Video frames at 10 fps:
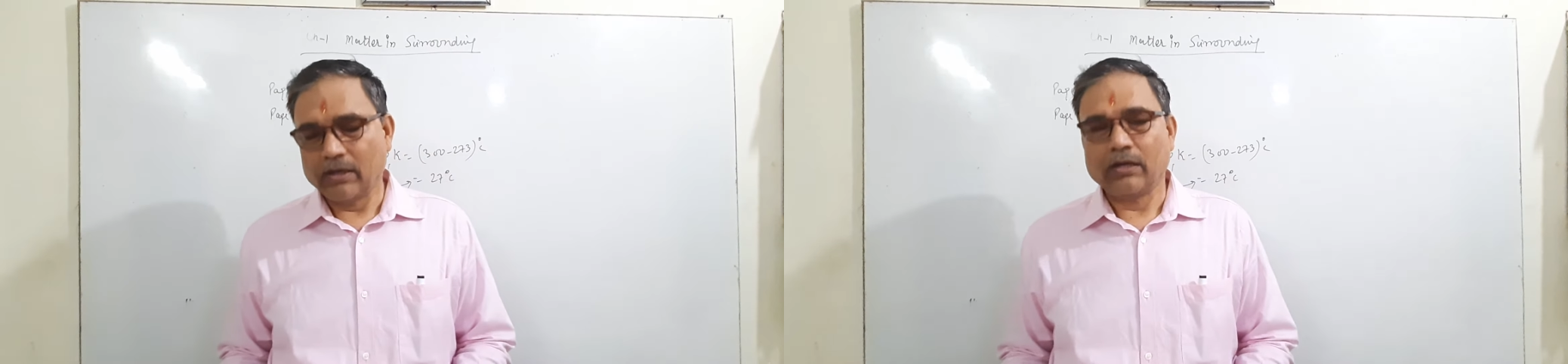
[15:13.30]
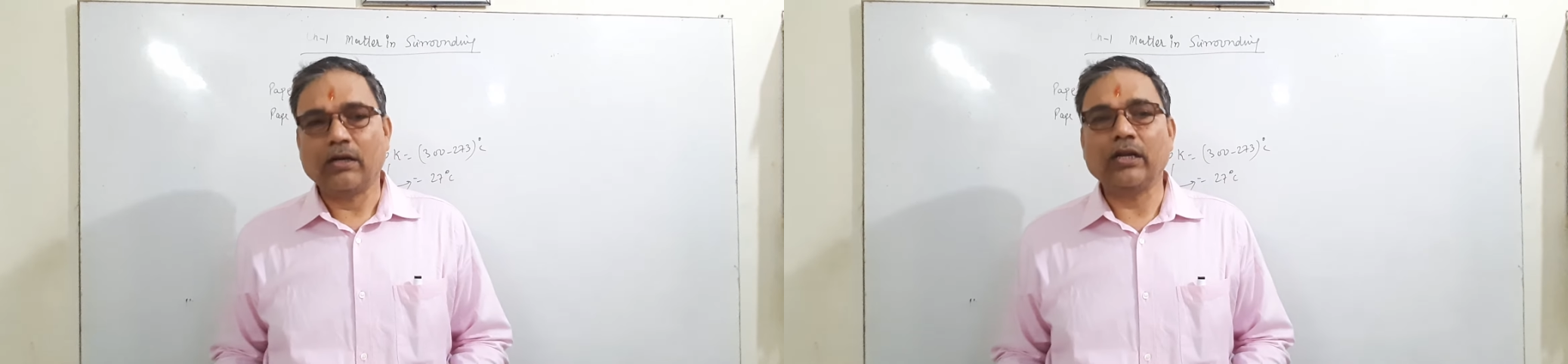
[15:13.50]

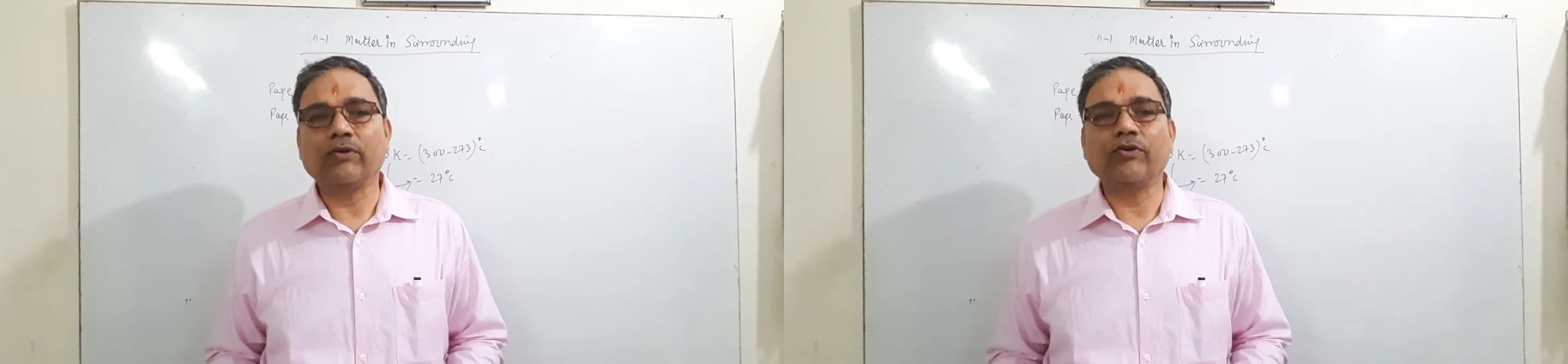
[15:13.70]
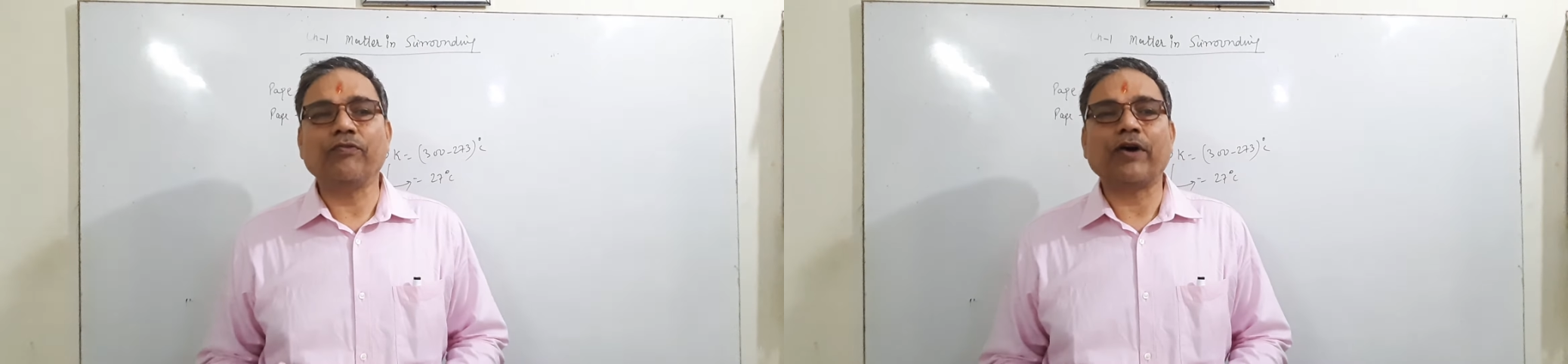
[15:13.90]

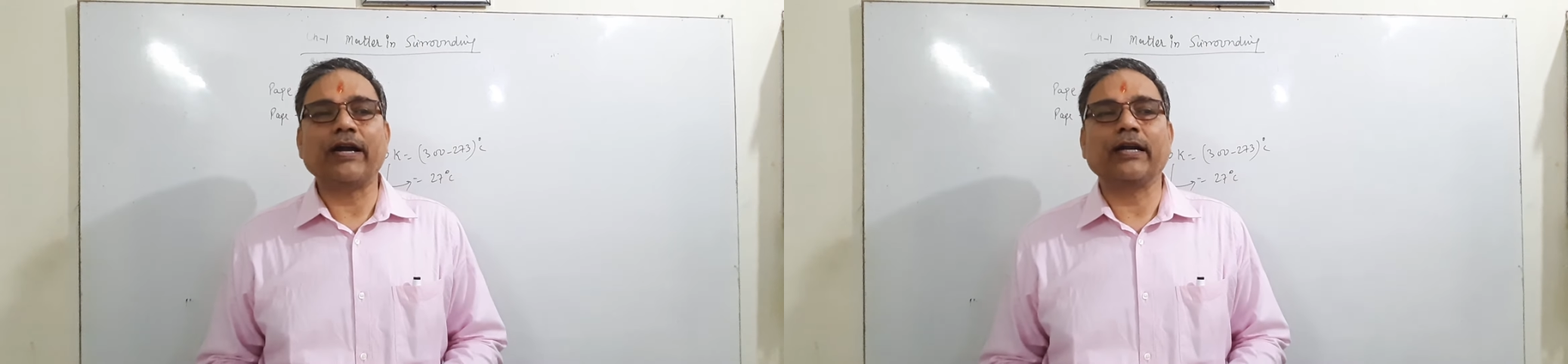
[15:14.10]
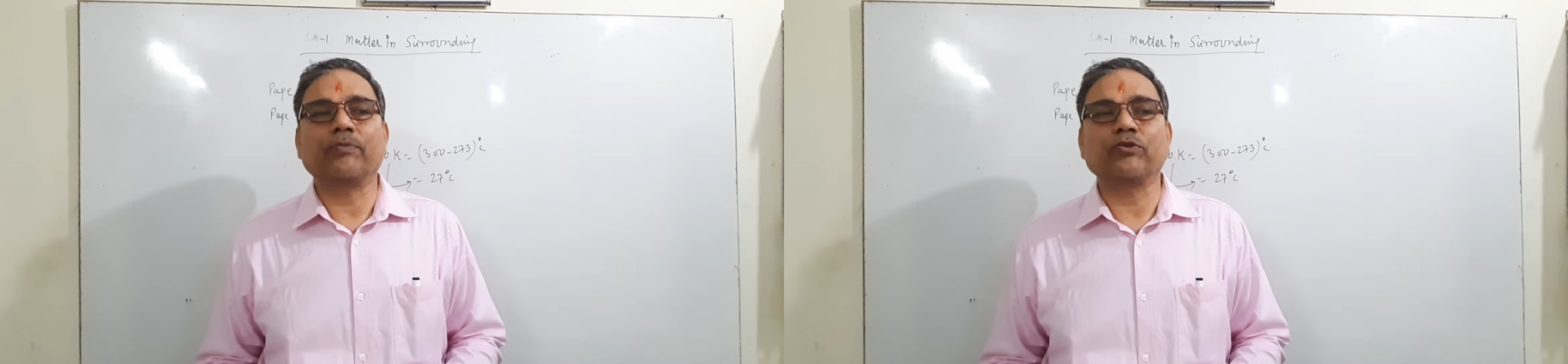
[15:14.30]

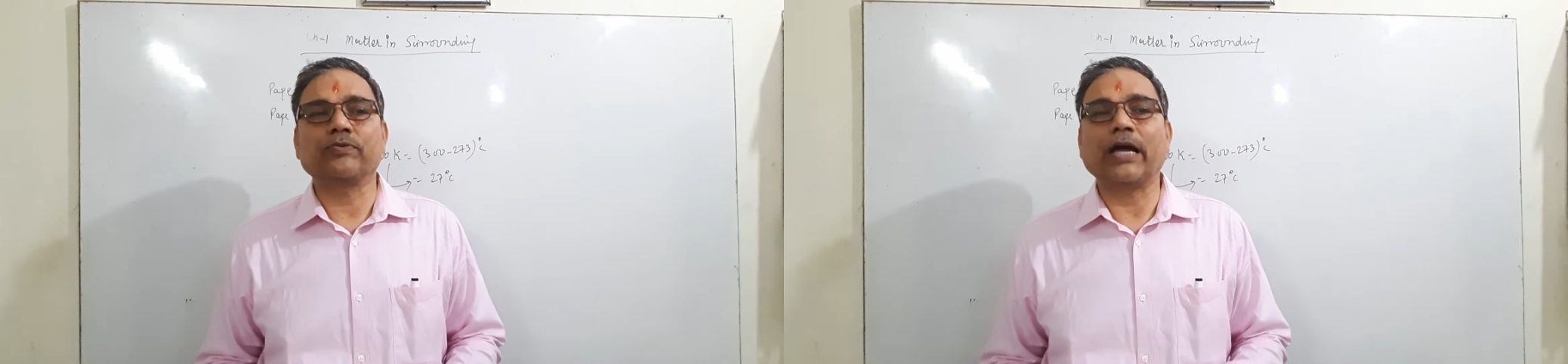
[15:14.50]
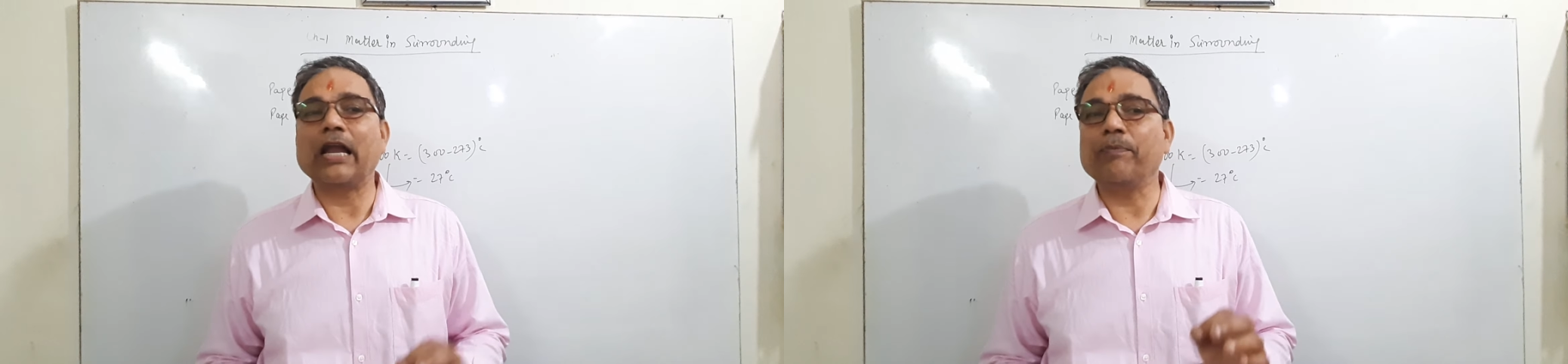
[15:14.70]

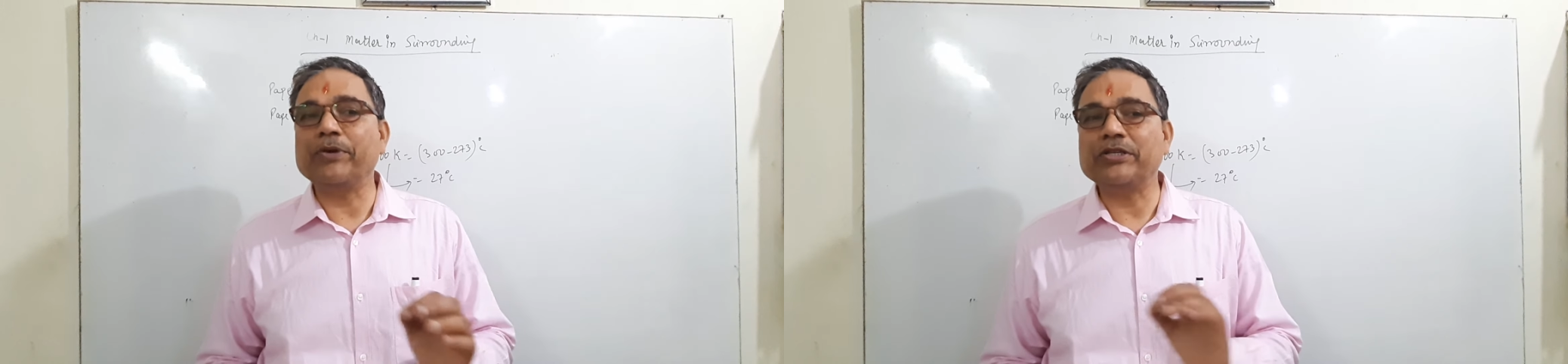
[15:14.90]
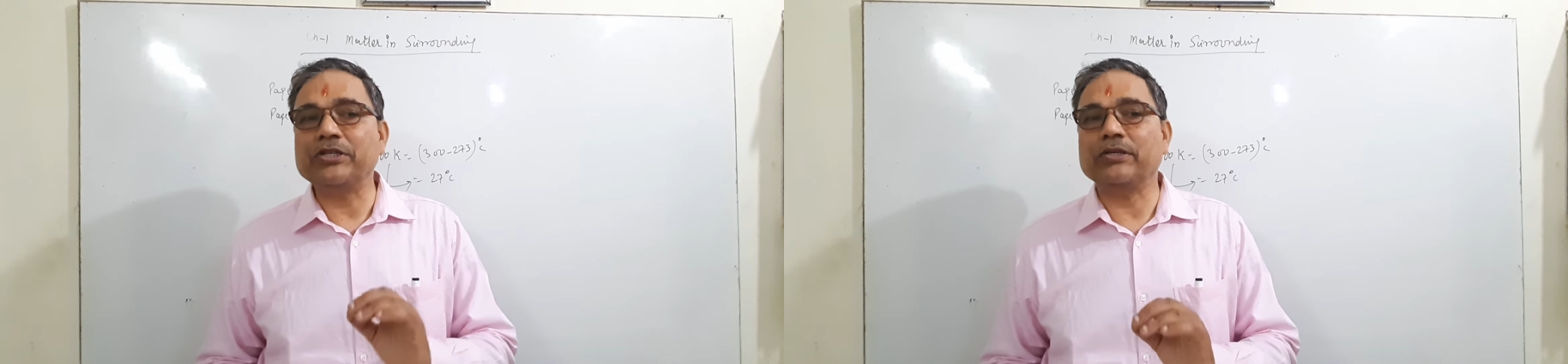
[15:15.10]
atmosphere,
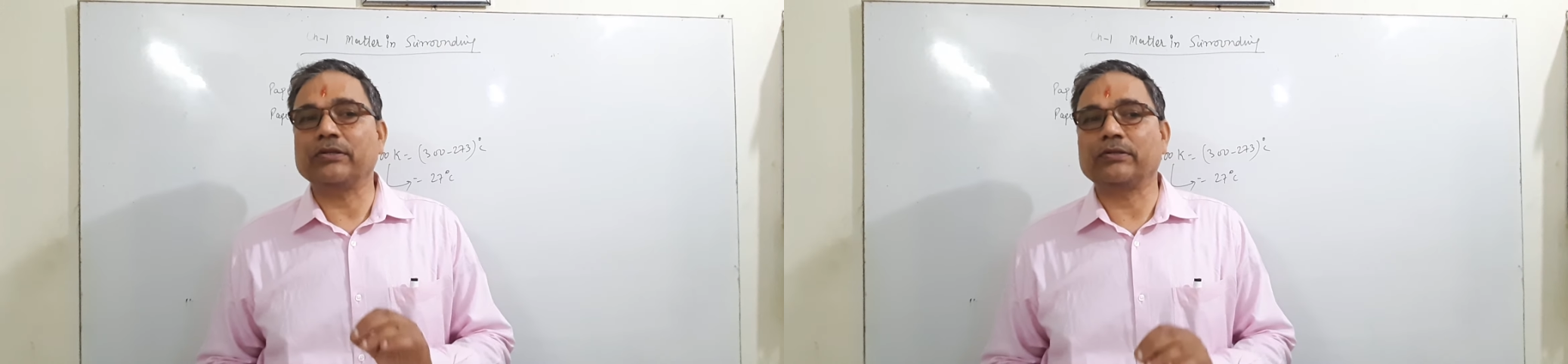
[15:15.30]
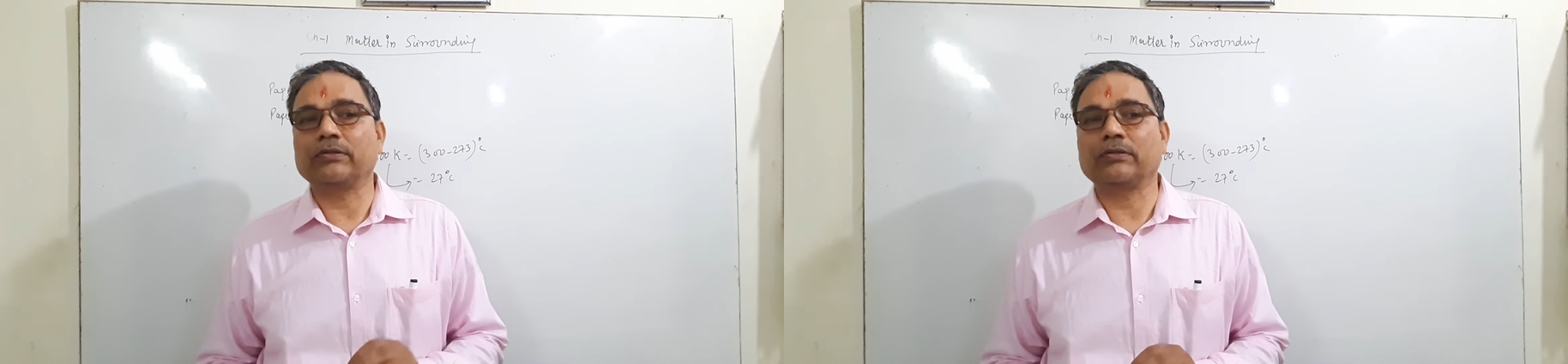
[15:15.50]

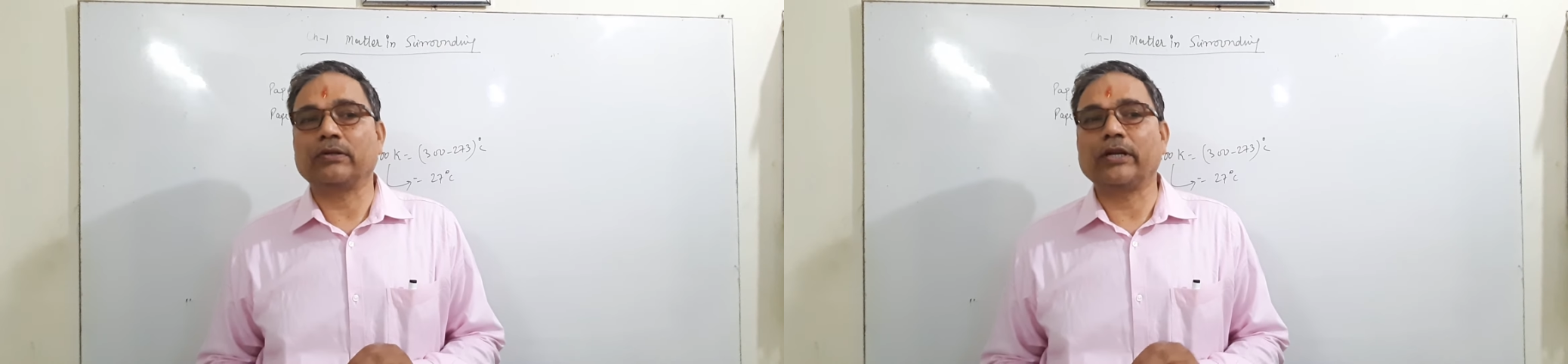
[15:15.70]
LPG,